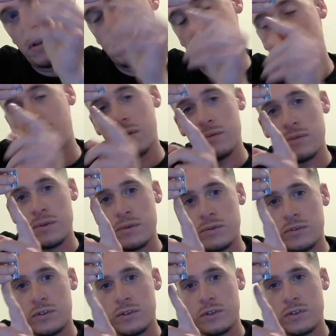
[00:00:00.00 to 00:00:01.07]
it'll
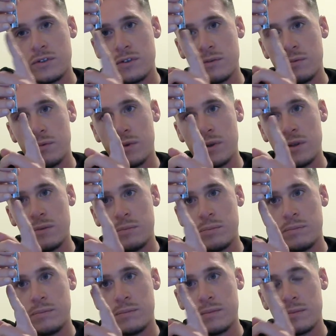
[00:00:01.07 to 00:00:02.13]
cover just the right
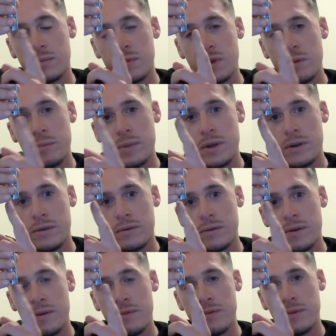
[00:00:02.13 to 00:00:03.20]
amount
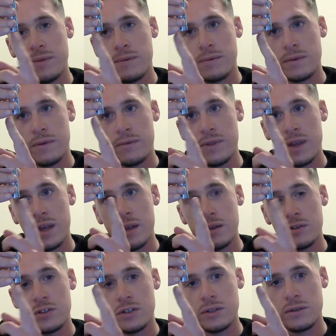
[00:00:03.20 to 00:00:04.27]
of, of the
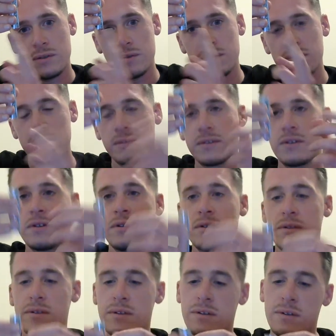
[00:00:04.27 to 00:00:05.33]
edge,
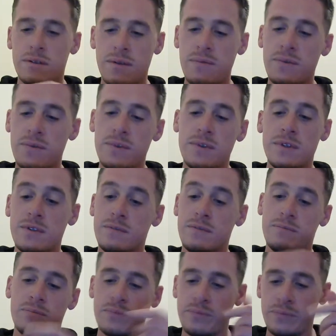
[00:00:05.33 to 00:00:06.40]
the
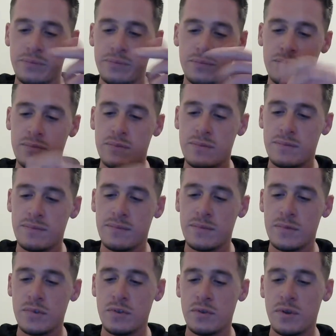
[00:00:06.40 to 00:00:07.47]

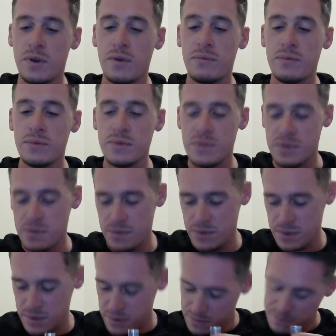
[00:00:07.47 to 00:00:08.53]
circumference of
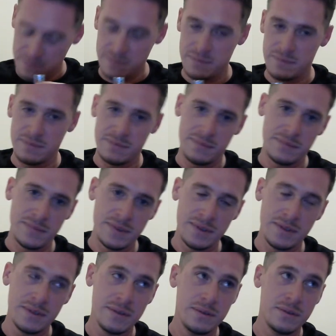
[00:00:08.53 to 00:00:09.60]
the,
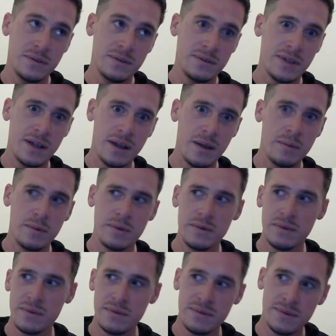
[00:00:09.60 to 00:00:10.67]
or
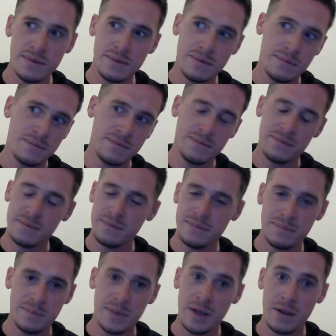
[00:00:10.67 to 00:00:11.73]
diameter of the
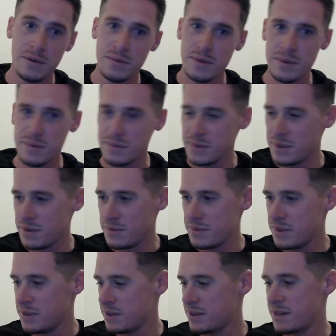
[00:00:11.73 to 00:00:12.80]
battery,
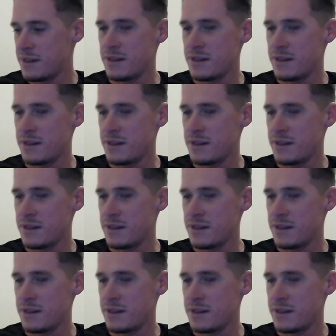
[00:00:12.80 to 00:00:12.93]
whatever.